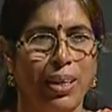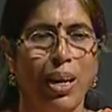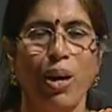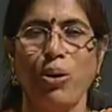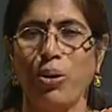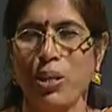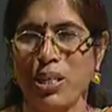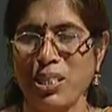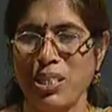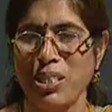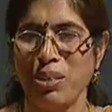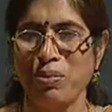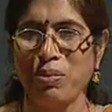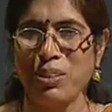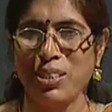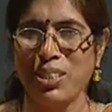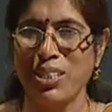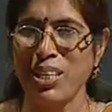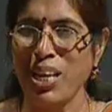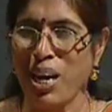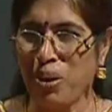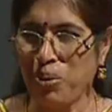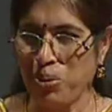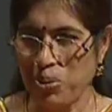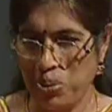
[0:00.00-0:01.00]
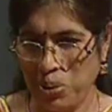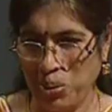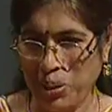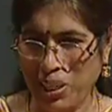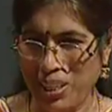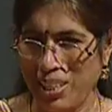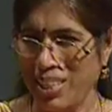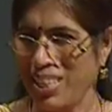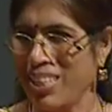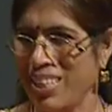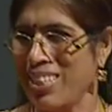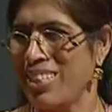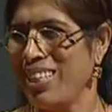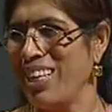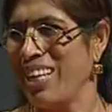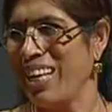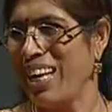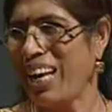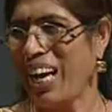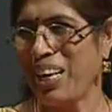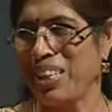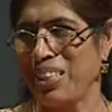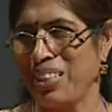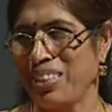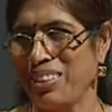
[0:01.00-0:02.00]
nowadays even CROs, you can easily
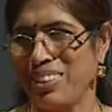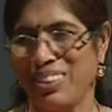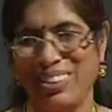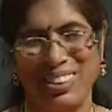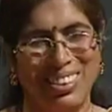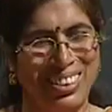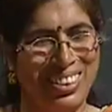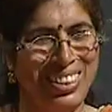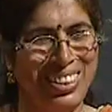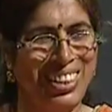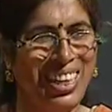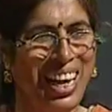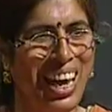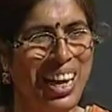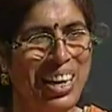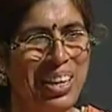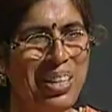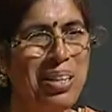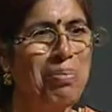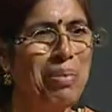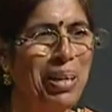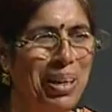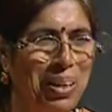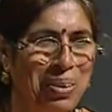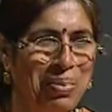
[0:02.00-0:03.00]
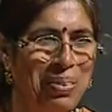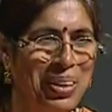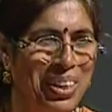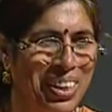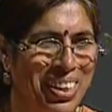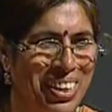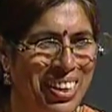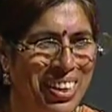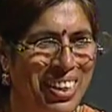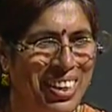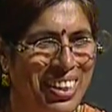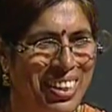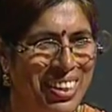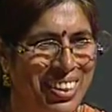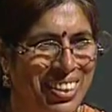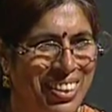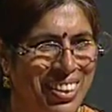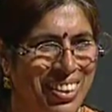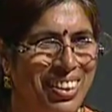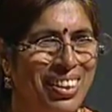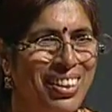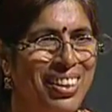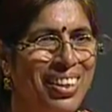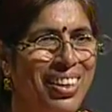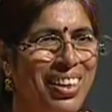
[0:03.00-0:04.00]
carry them anywhere.
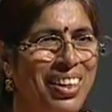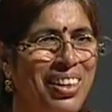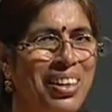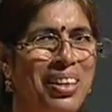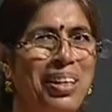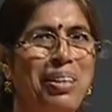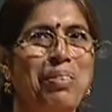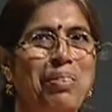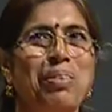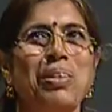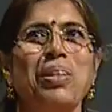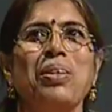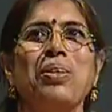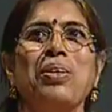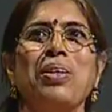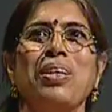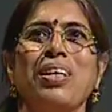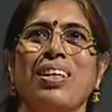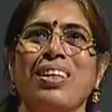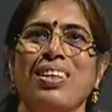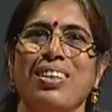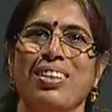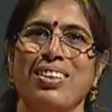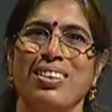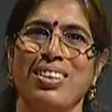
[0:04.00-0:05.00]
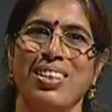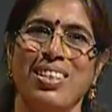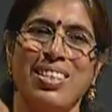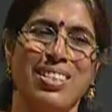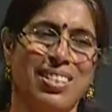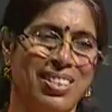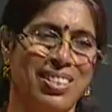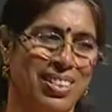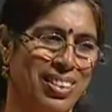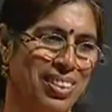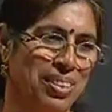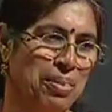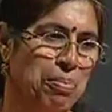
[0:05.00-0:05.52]
Even your these